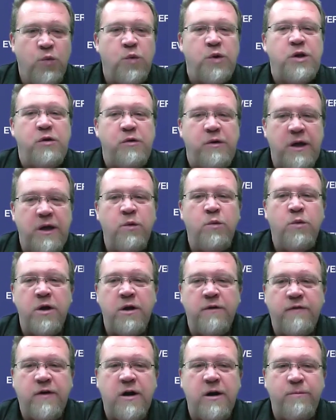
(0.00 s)
When you get one
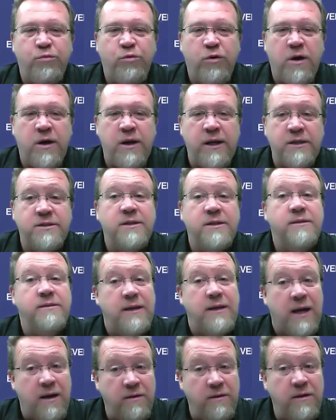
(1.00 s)
of our products,
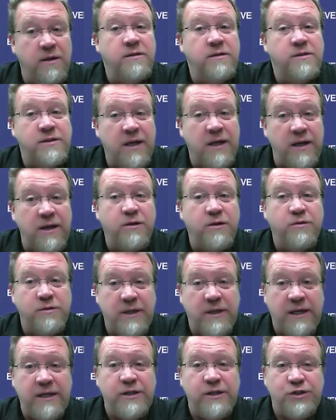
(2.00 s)
download the technical
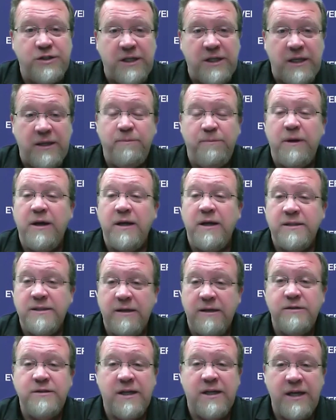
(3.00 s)
data sheet, because
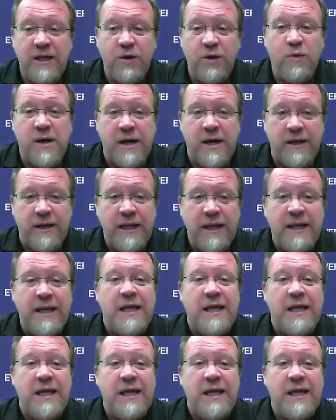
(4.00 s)
I'll tell you what,